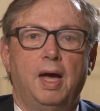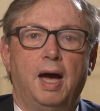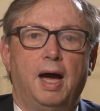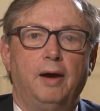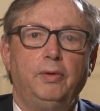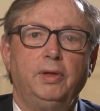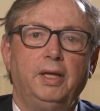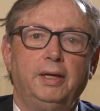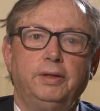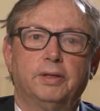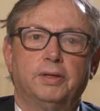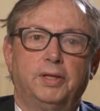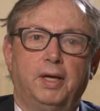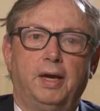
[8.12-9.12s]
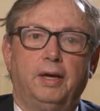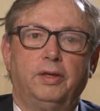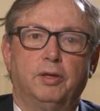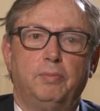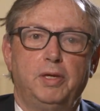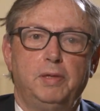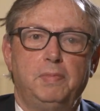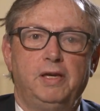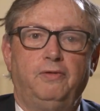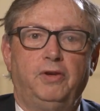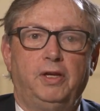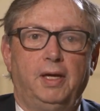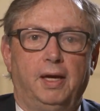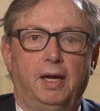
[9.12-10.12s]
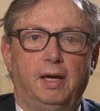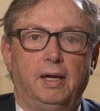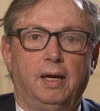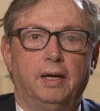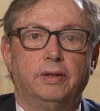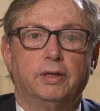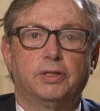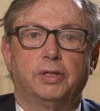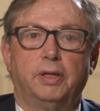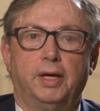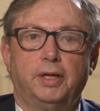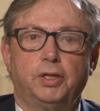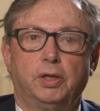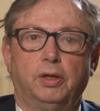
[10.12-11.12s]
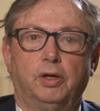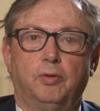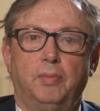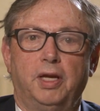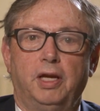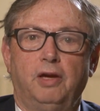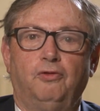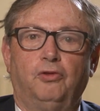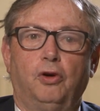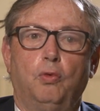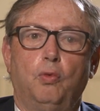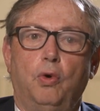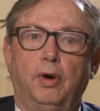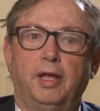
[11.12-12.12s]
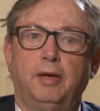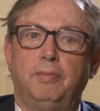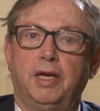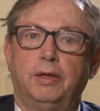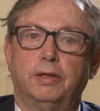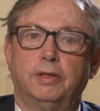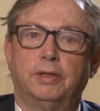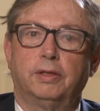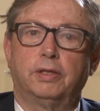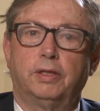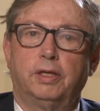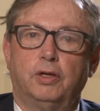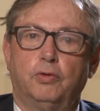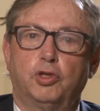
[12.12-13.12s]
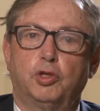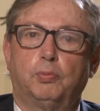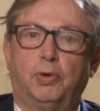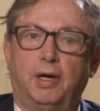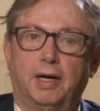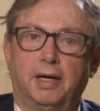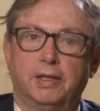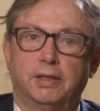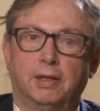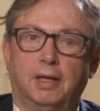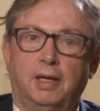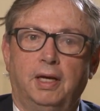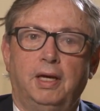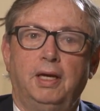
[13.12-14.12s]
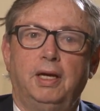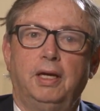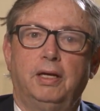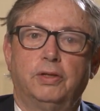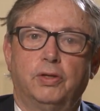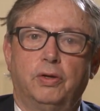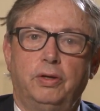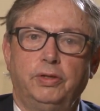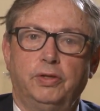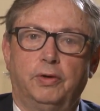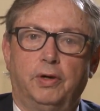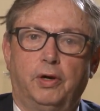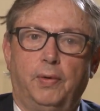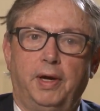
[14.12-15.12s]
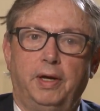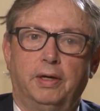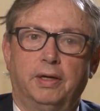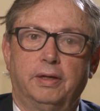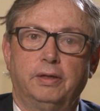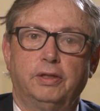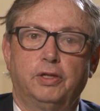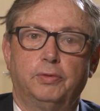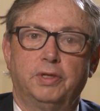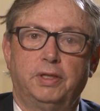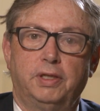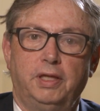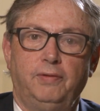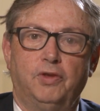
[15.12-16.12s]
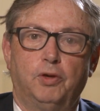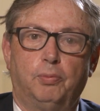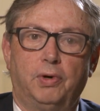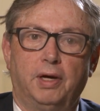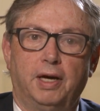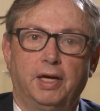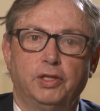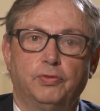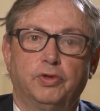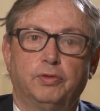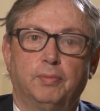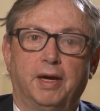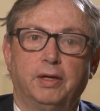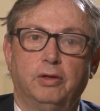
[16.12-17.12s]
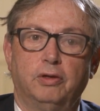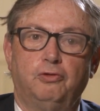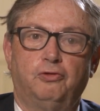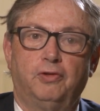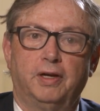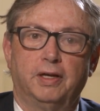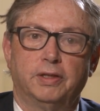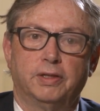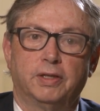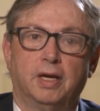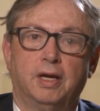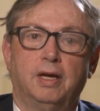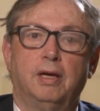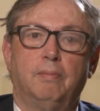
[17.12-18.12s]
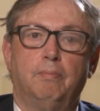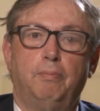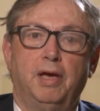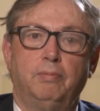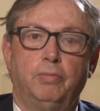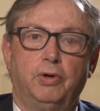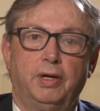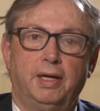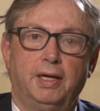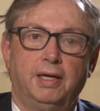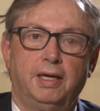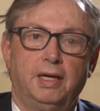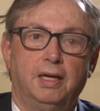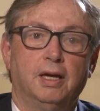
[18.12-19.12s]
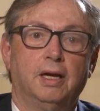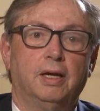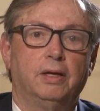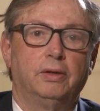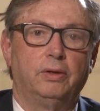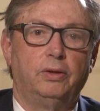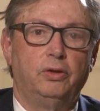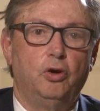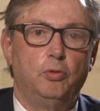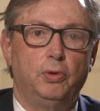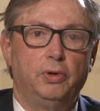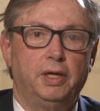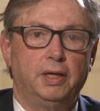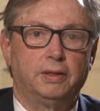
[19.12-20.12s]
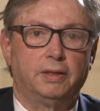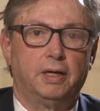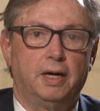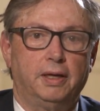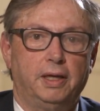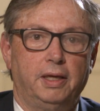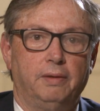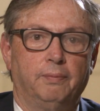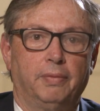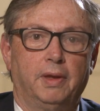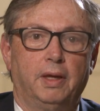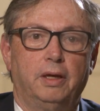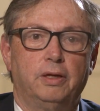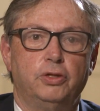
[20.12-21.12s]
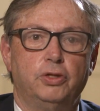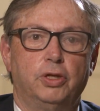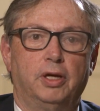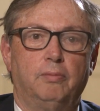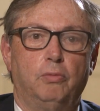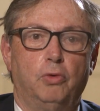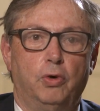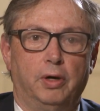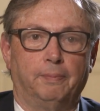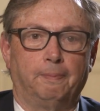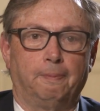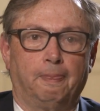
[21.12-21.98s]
I would like to thank the BBVA and the selection committee for awarding me this distinguished prize. It is also a great honor to receive the prize with my good friends, Ben Bernanke, Nobuhiro Kiyotaki, and John Moore.